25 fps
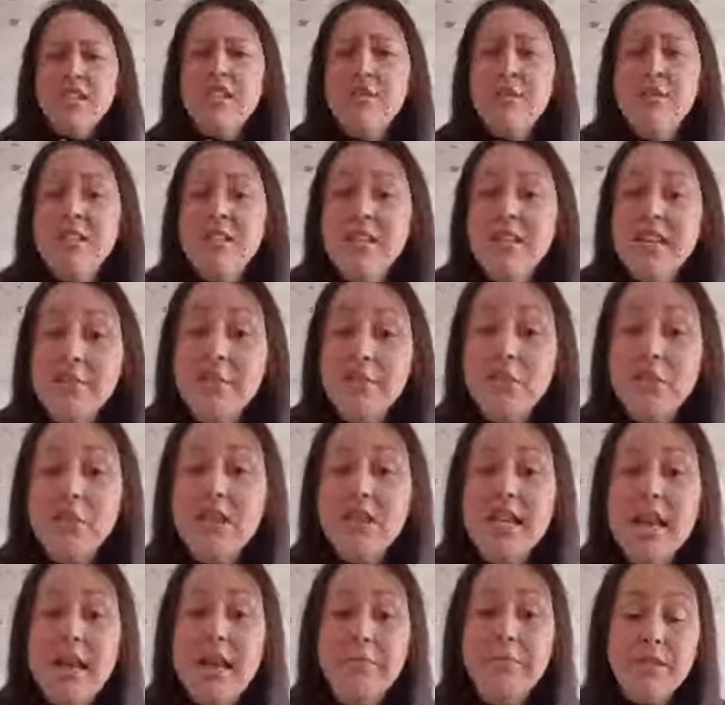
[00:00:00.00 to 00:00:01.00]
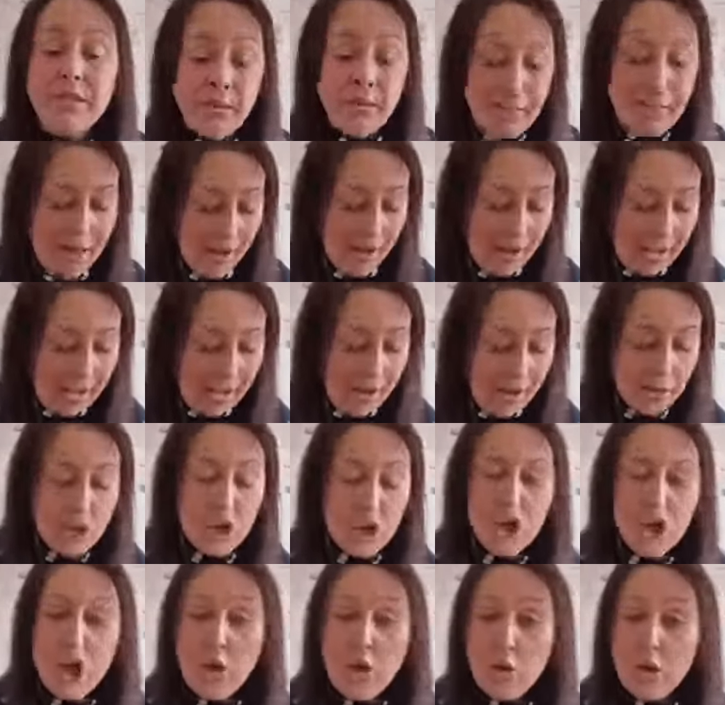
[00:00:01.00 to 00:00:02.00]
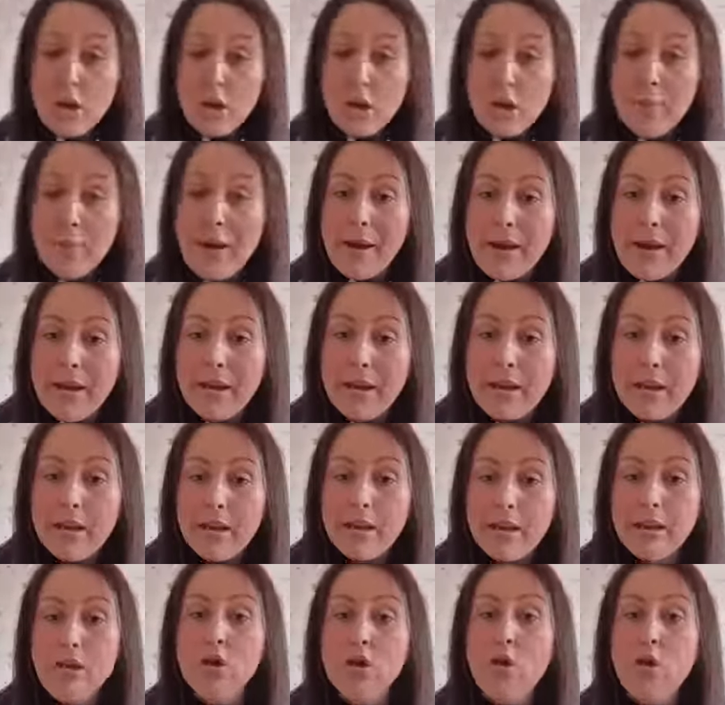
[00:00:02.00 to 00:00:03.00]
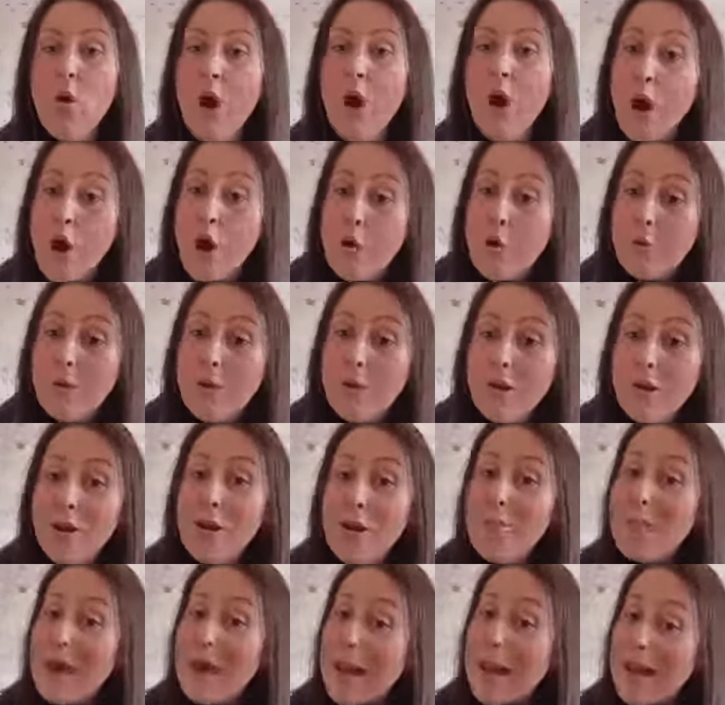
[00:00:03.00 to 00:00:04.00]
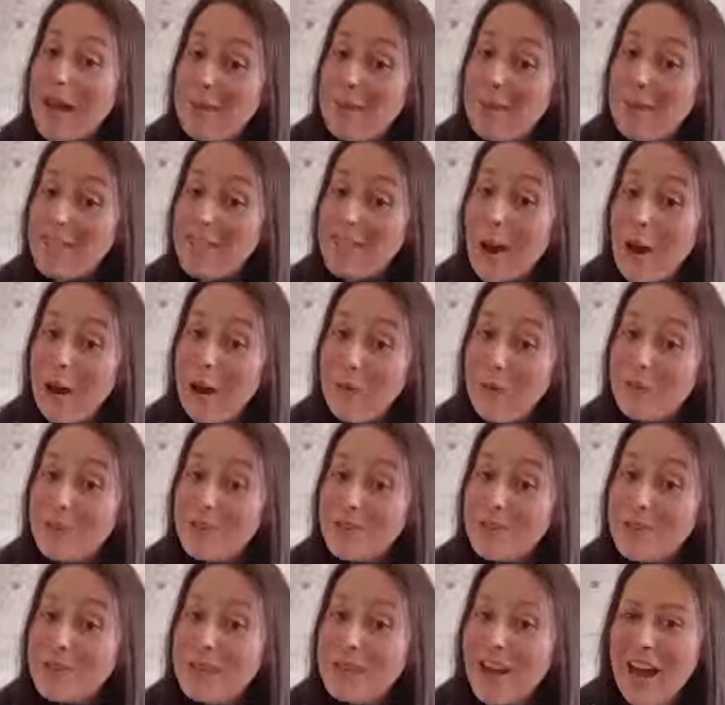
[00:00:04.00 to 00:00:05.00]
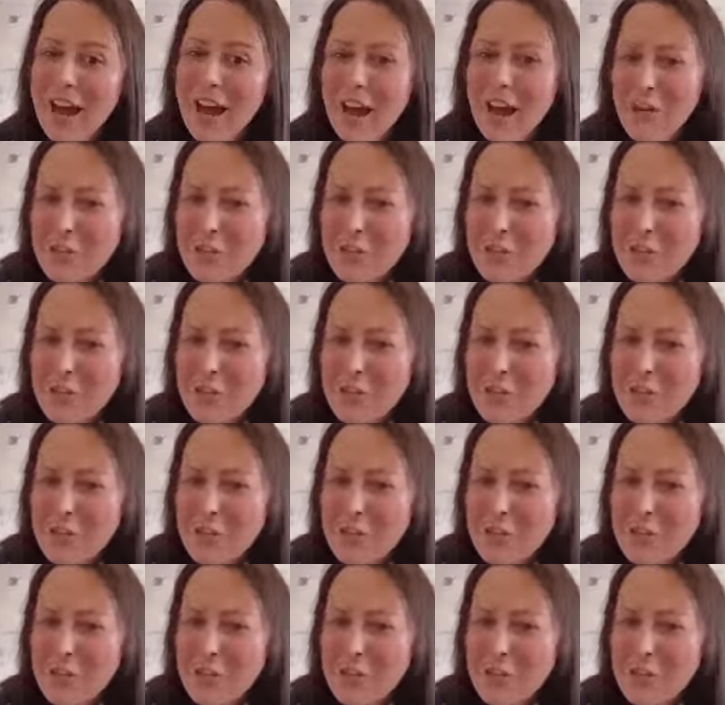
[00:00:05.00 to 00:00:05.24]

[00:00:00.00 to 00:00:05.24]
some simple steps about how you can make your own paper dolls.